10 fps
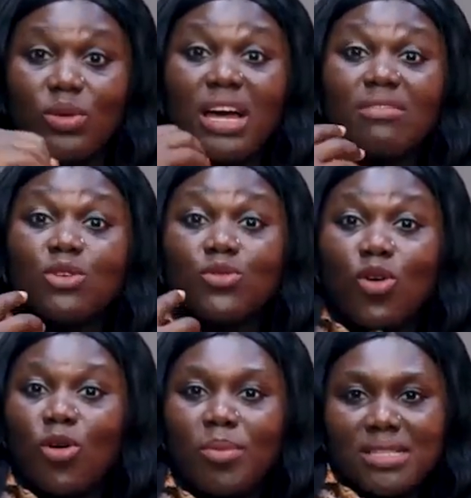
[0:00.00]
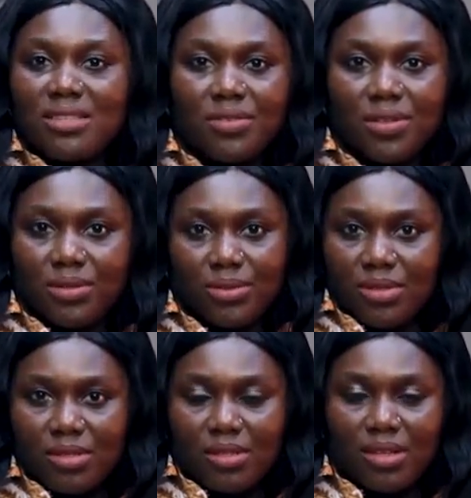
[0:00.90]
We have the raw
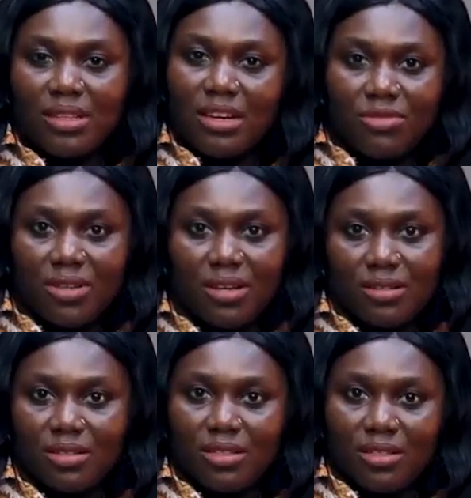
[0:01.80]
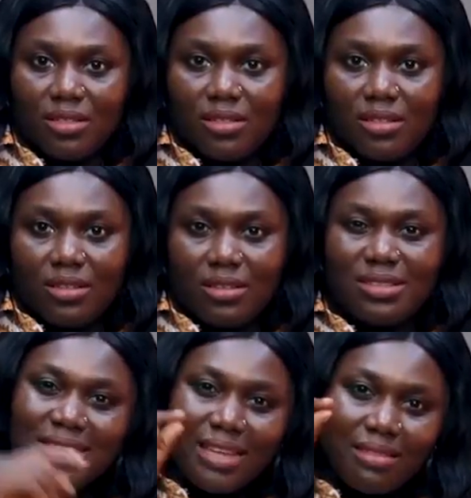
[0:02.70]
materials in Africa.
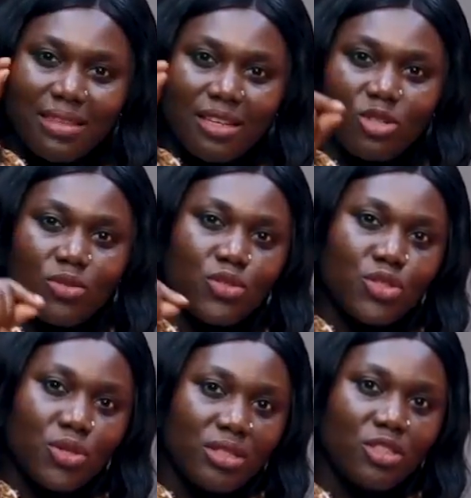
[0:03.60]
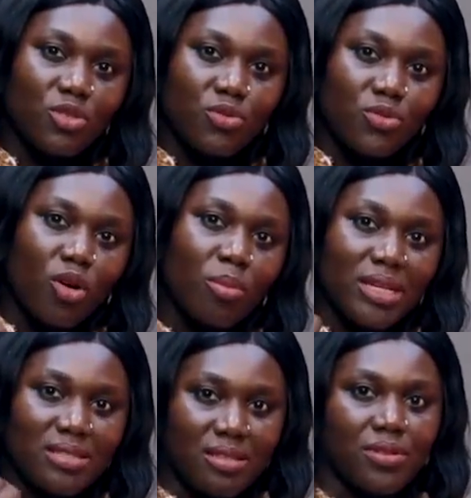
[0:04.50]
Start thinking of turning your raw
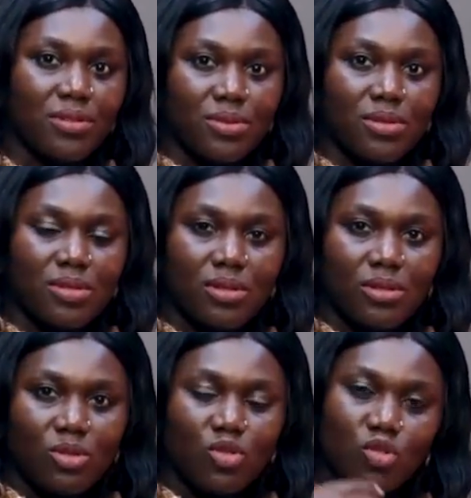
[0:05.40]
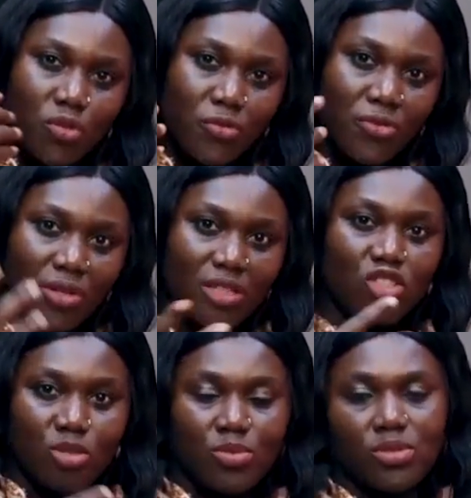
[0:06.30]
materials to your
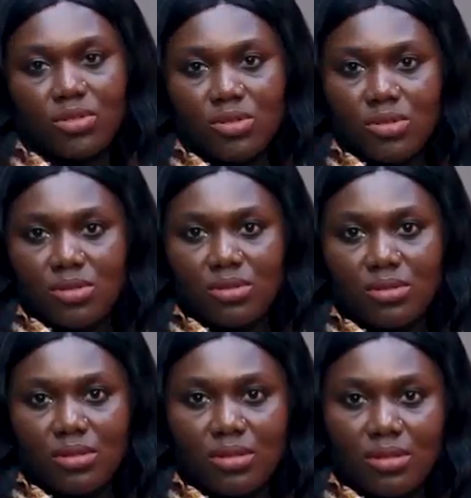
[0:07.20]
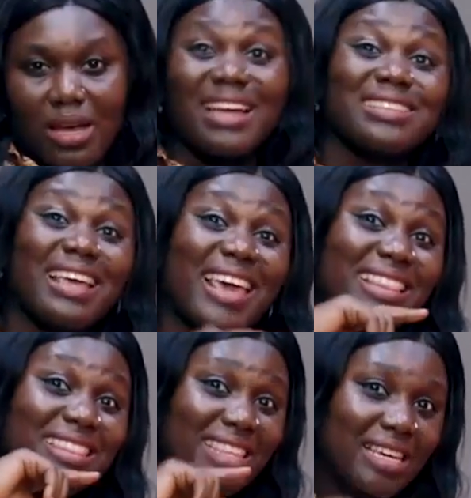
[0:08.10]
finished product. And
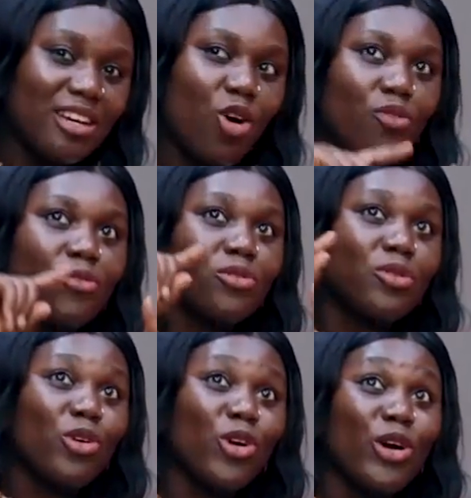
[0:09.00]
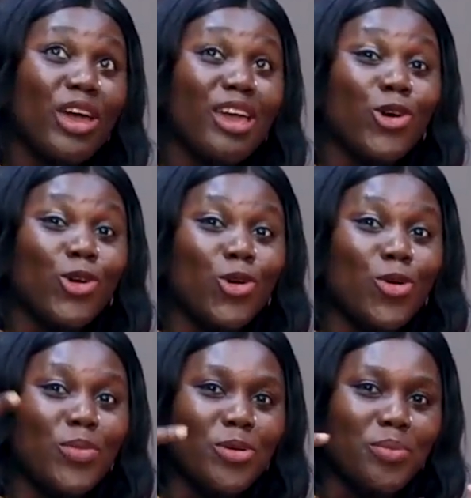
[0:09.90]
think of a
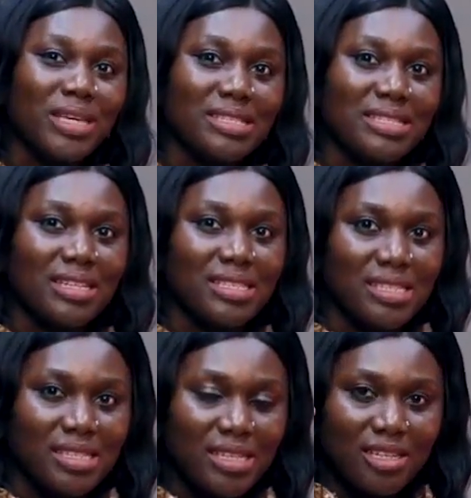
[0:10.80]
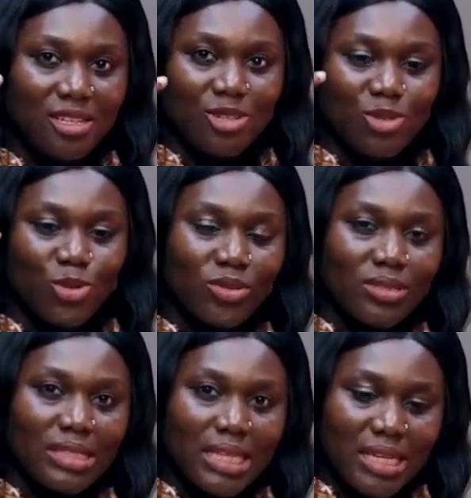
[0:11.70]
global mentality.
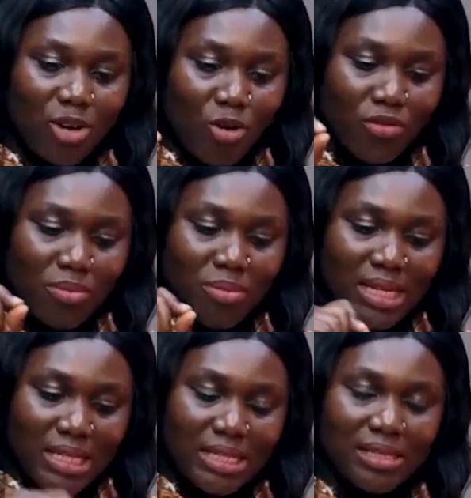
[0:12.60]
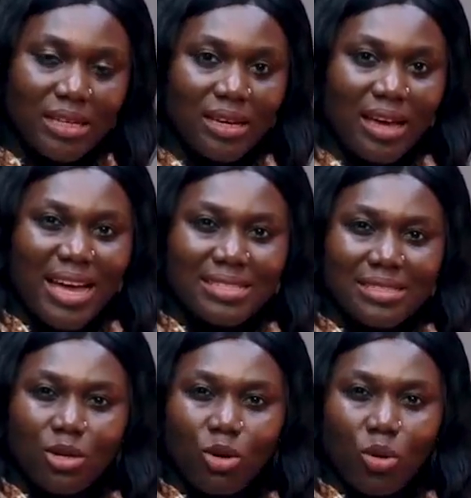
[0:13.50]
Don't think of remaining at
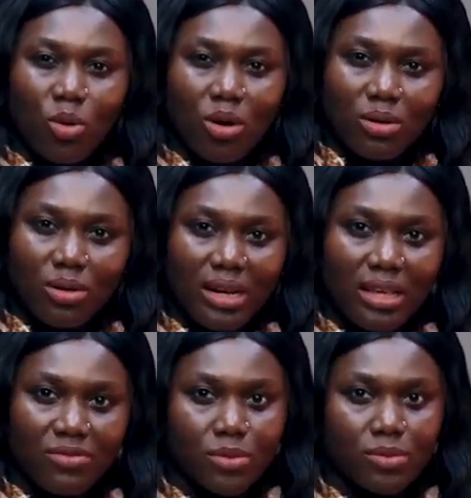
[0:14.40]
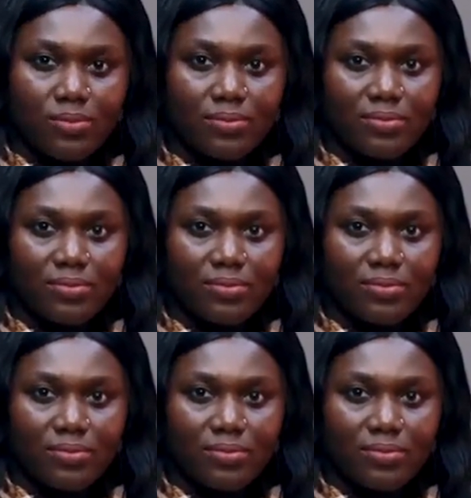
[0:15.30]
the local level.